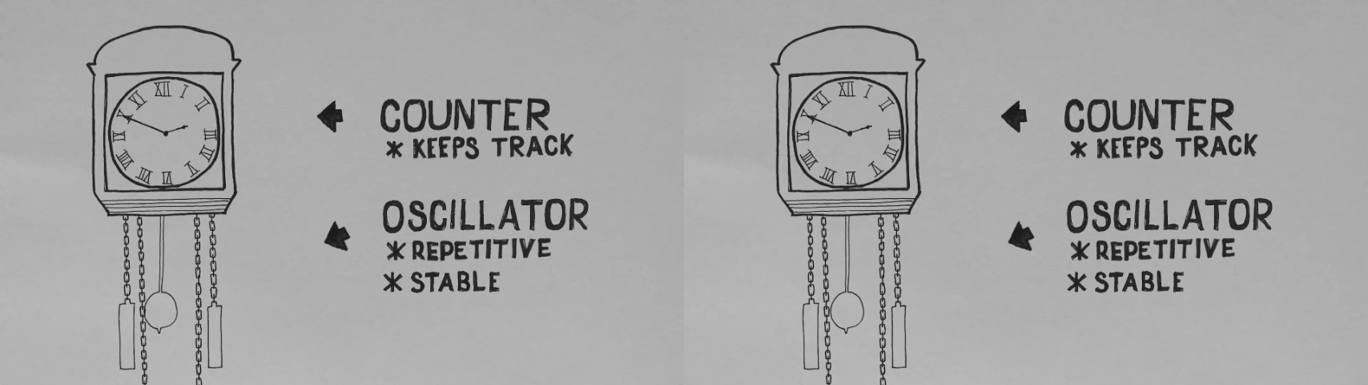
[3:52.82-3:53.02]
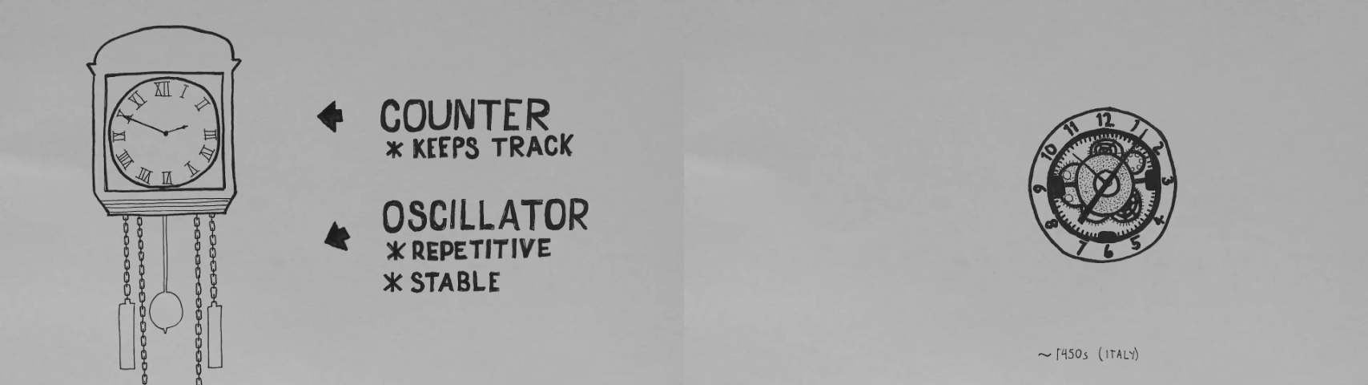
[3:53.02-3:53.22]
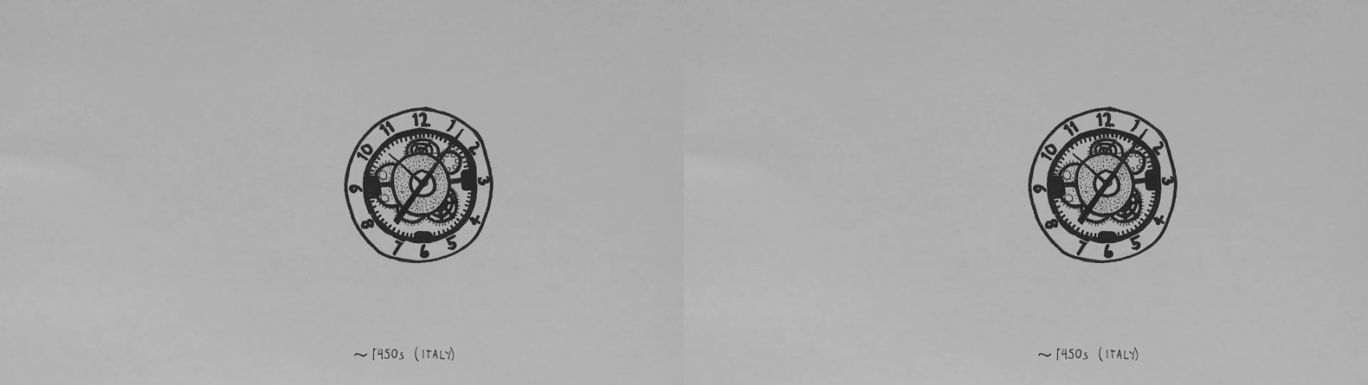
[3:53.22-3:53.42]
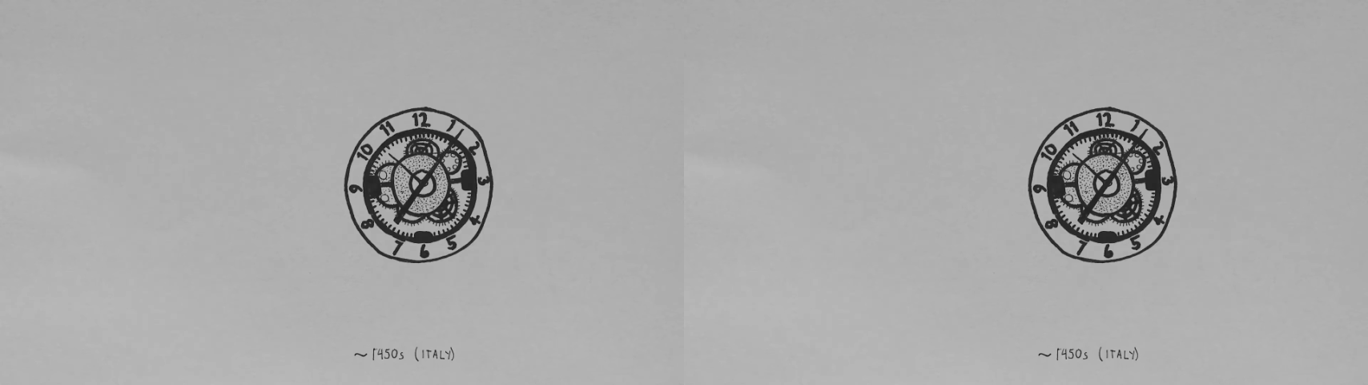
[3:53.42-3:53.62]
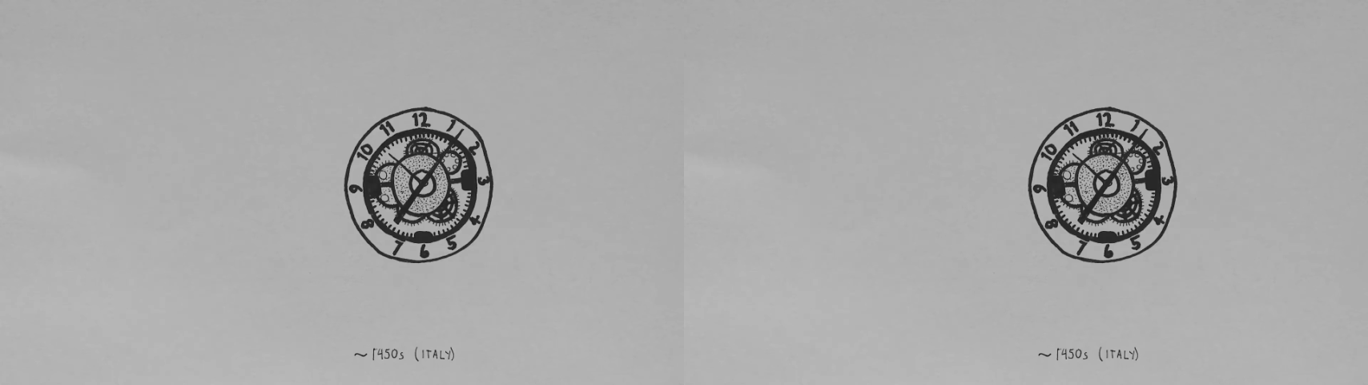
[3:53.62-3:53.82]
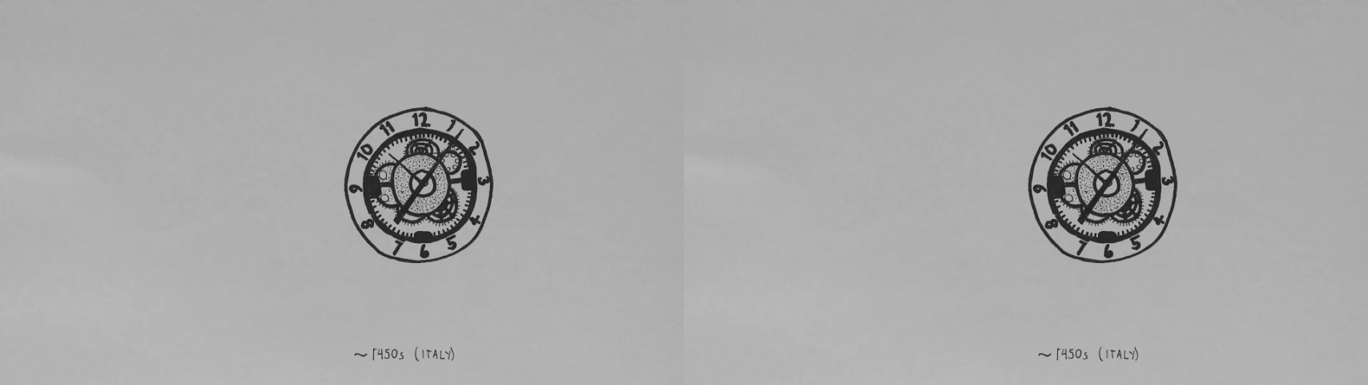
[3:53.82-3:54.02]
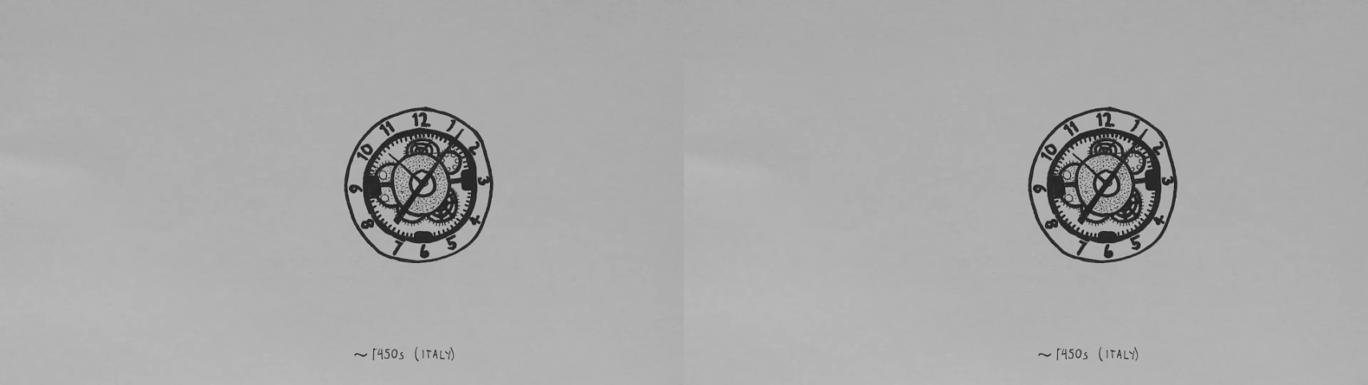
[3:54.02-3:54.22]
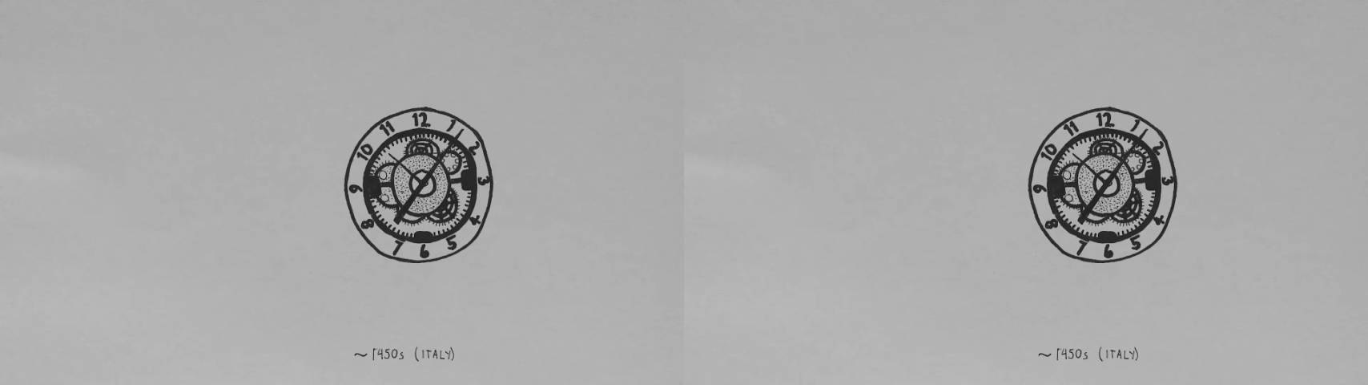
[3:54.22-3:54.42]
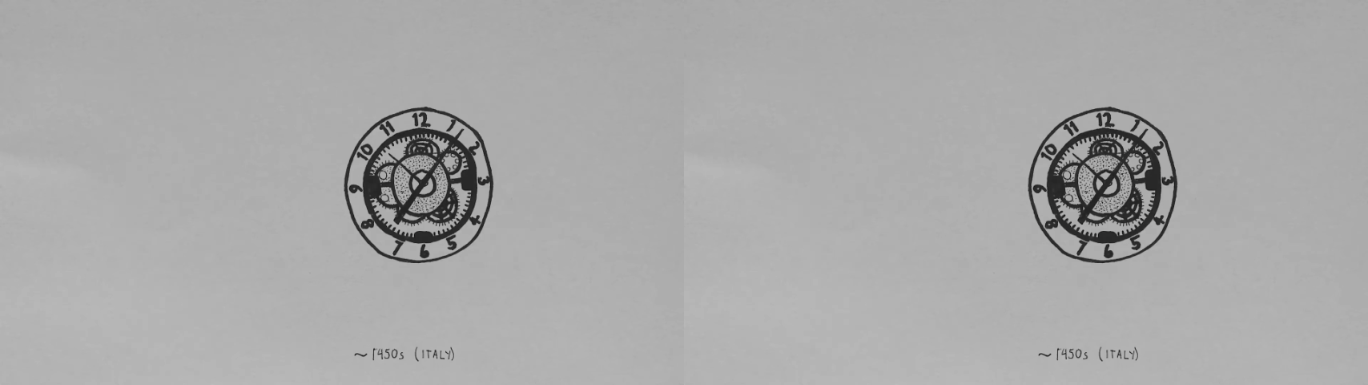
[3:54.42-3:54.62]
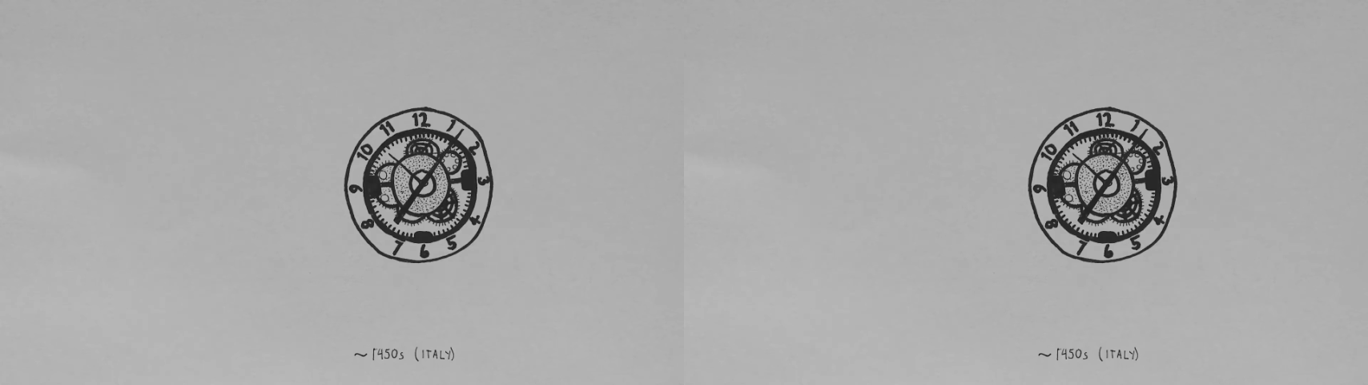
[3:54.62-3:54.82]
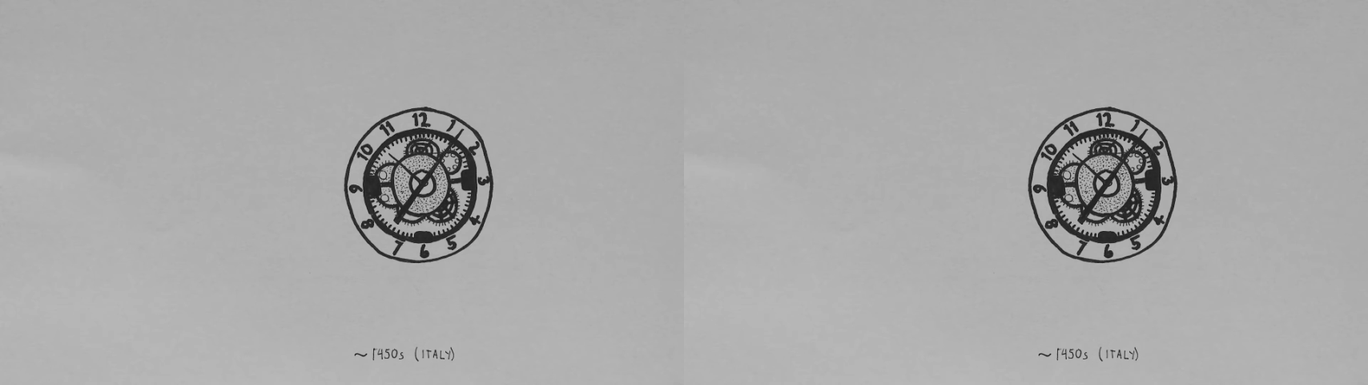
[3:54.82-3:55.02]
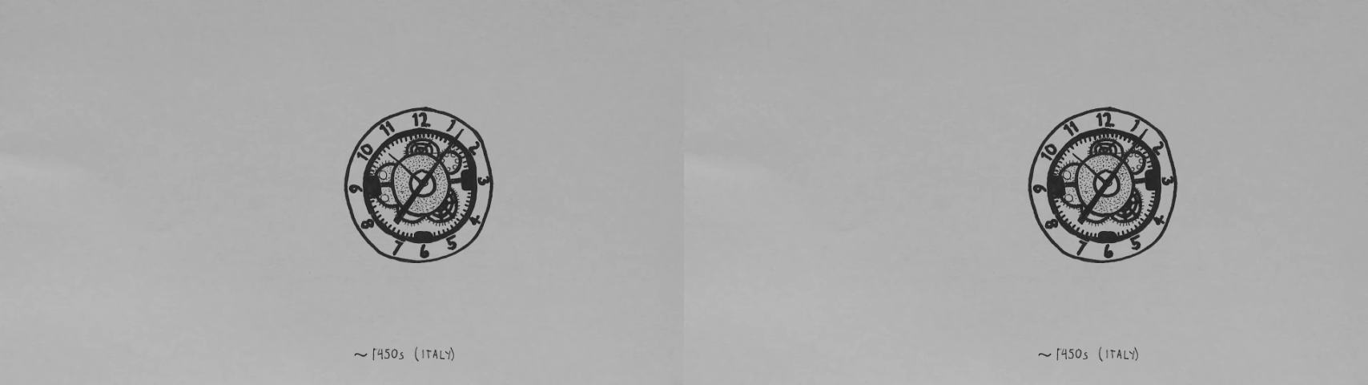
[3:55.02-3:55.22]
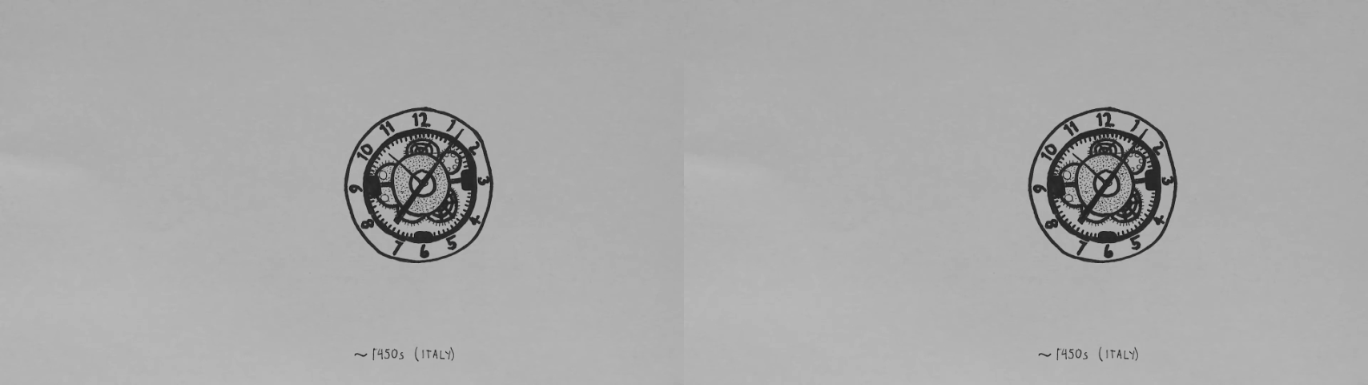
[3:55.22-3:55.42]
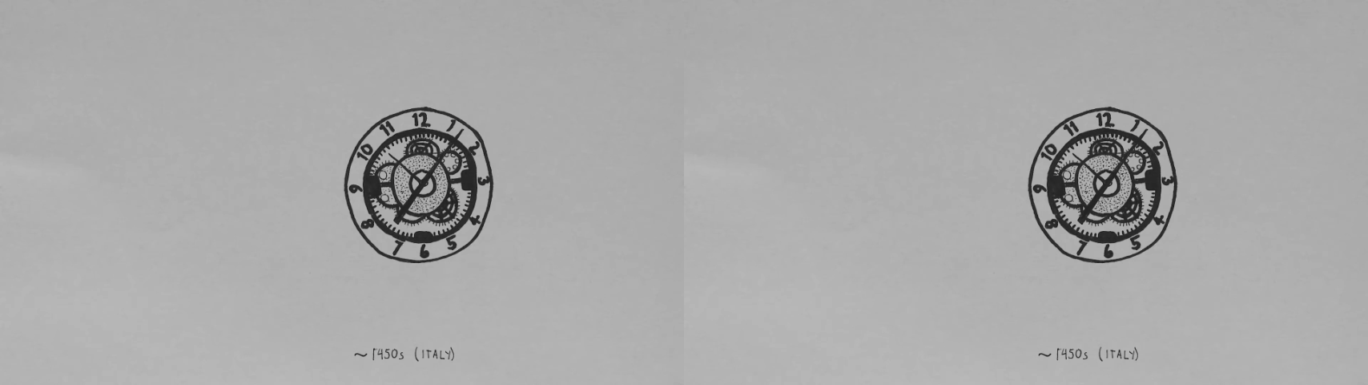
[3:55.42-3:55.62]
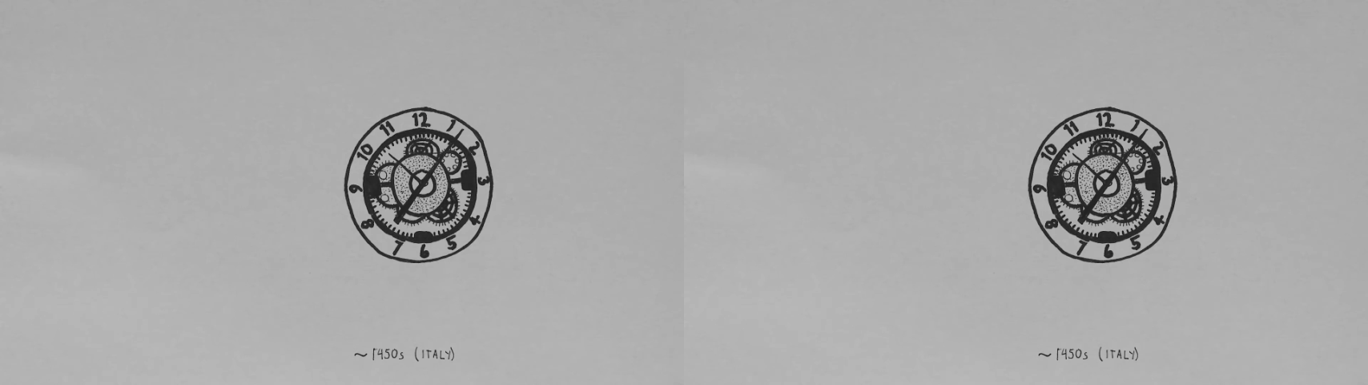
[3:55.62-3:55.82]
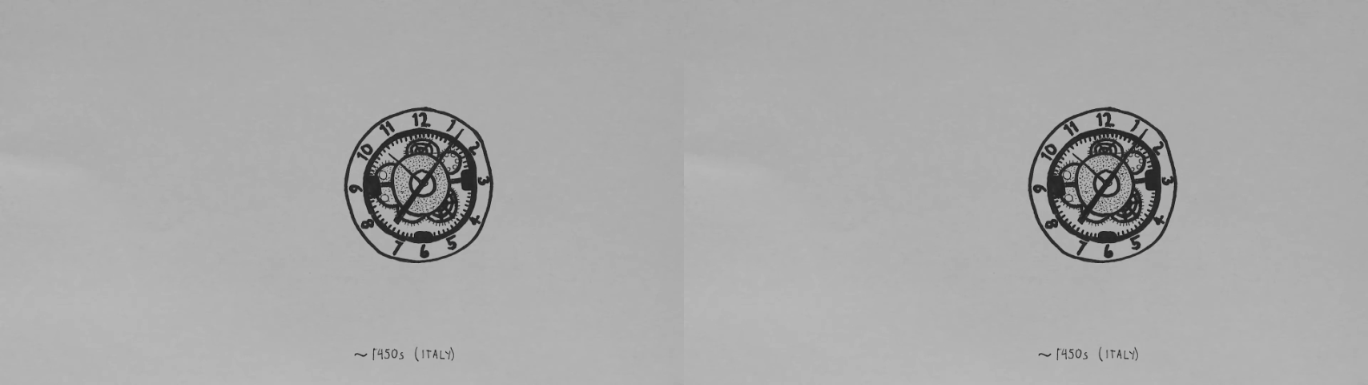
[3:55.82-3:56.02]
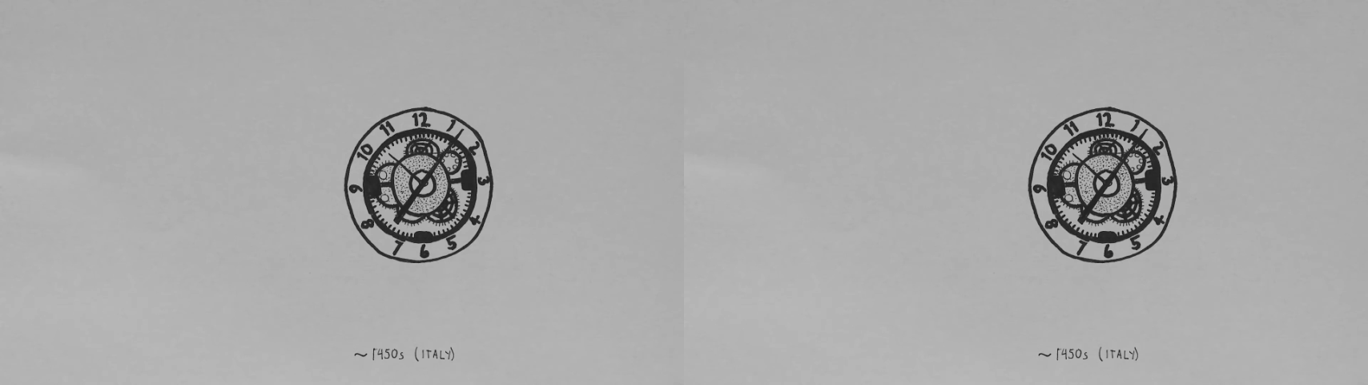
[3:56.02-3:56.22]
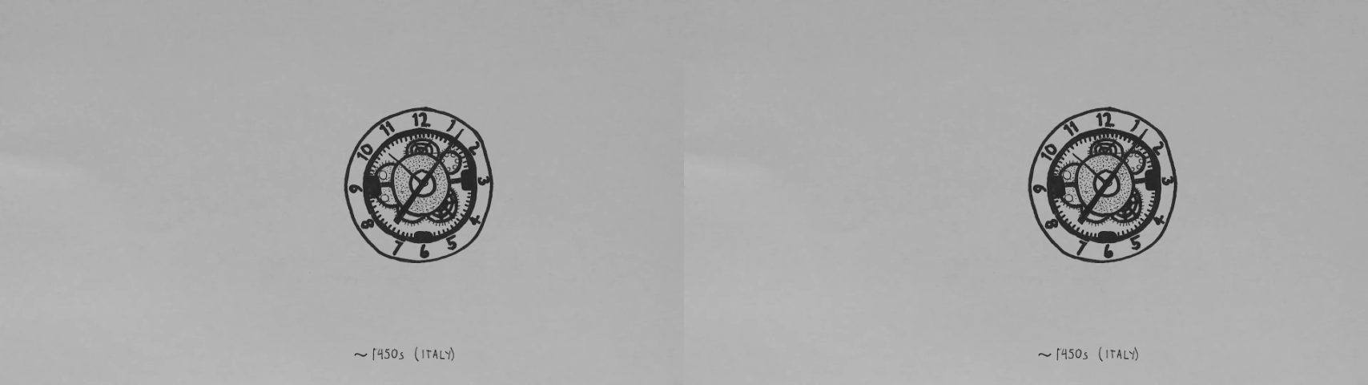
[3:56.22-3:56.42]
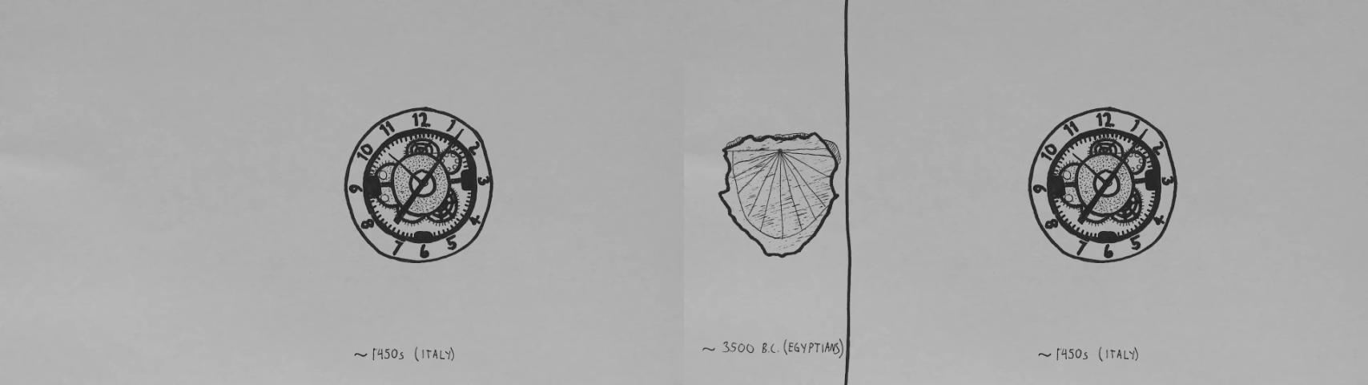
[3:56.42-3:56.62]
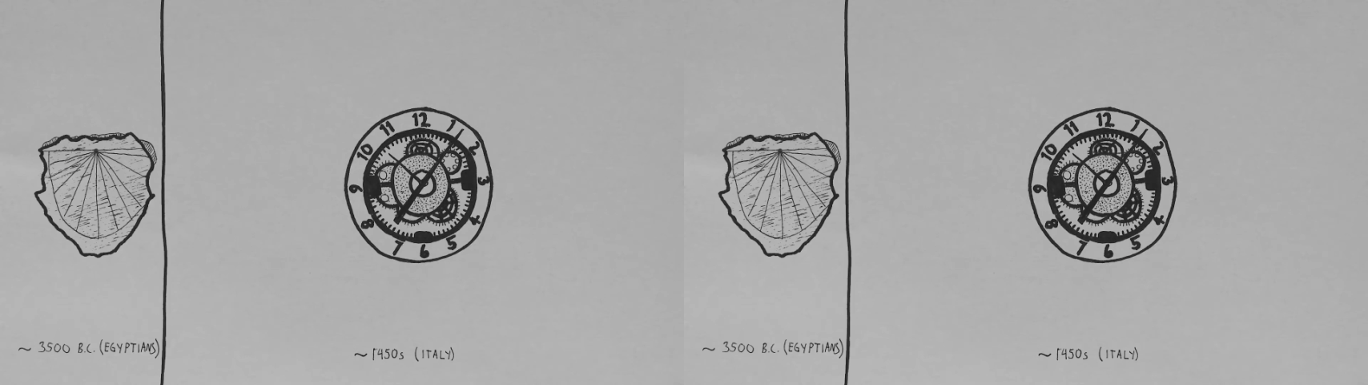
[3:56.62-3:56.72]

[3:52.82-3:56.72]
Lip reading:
[unreadable: no face in view]